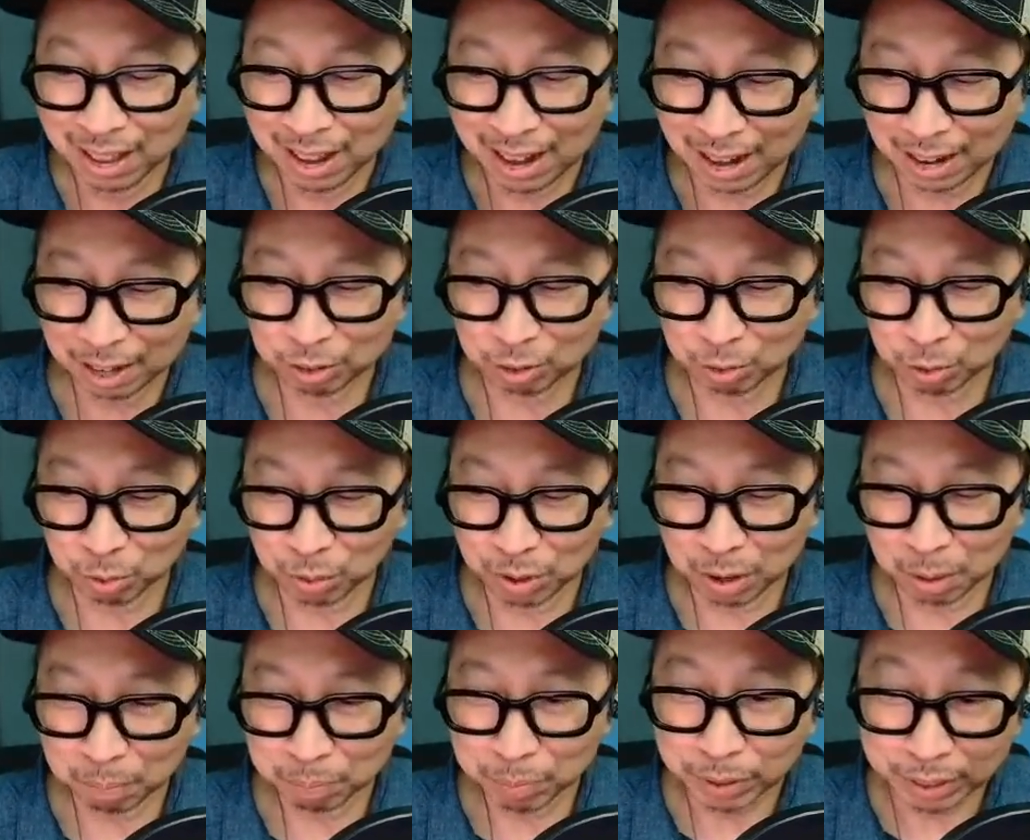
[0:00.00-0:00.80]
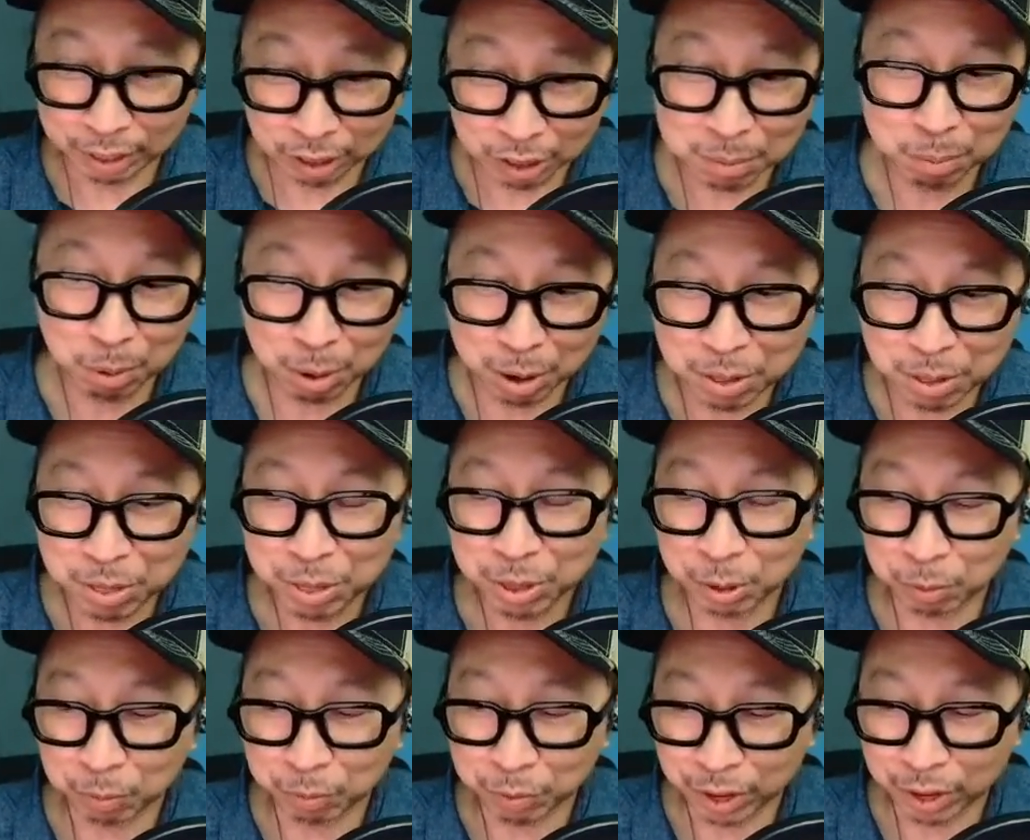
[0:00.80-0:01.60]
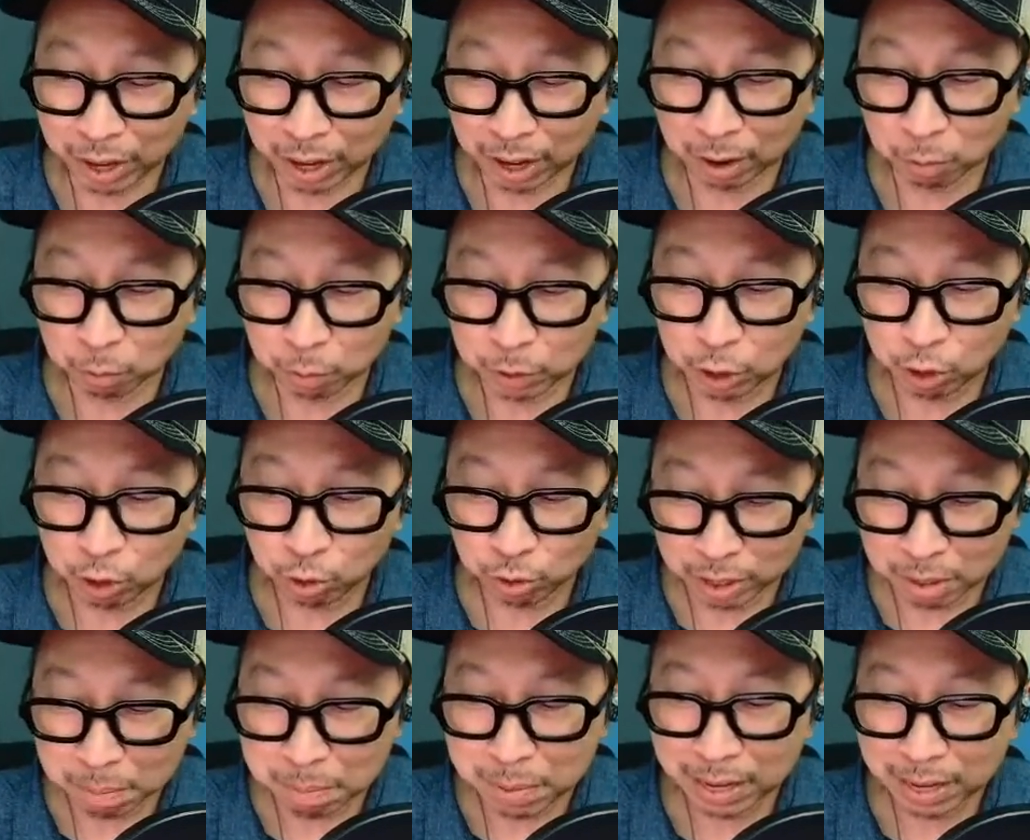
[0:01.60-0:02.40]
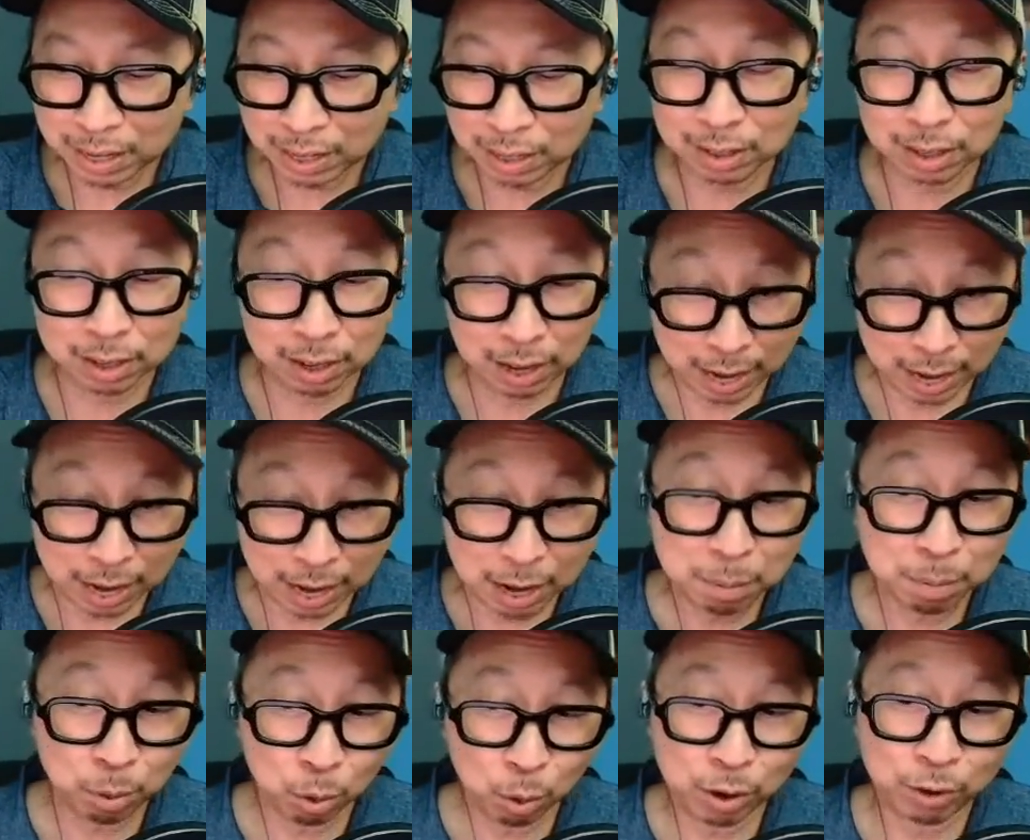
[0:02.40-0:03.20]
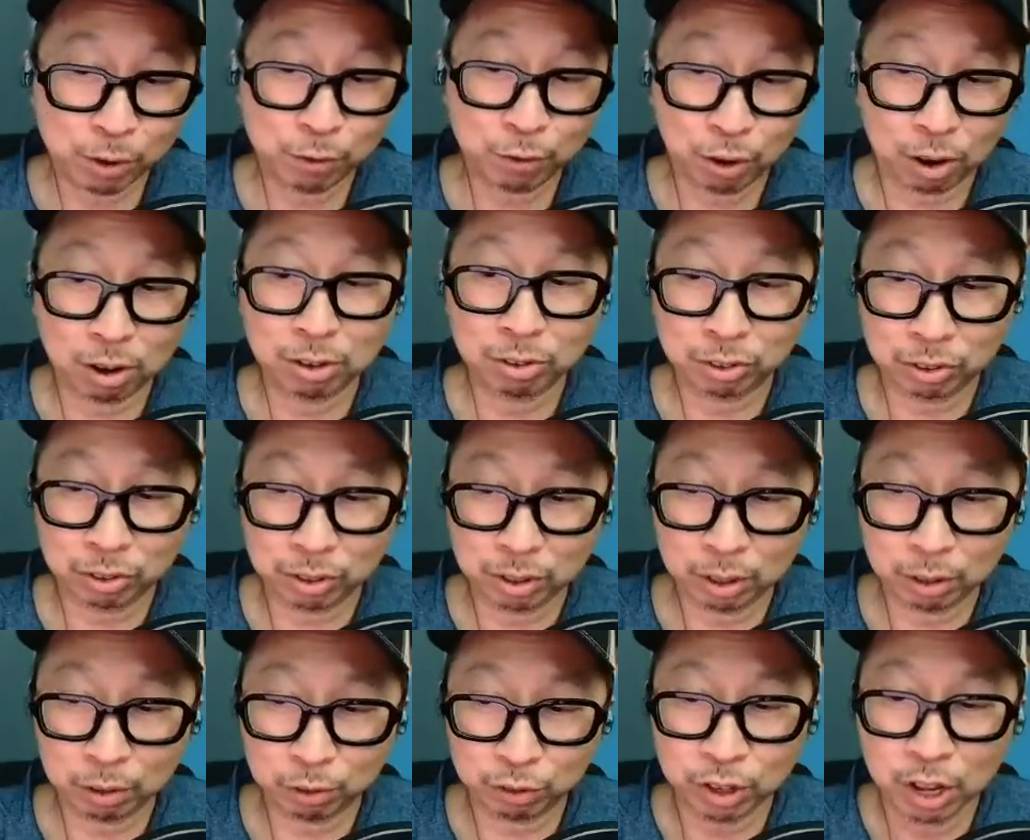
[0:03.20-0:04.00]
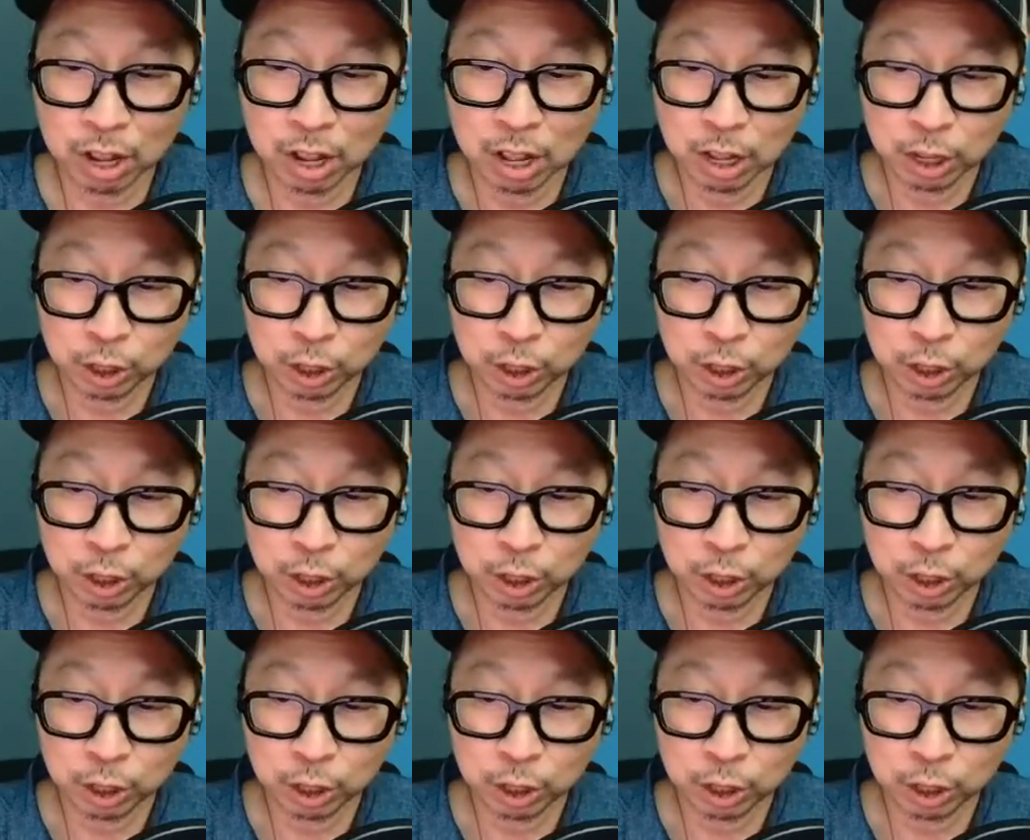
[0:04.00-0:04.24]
as well. But good point, though. We try to make it a point for ourselves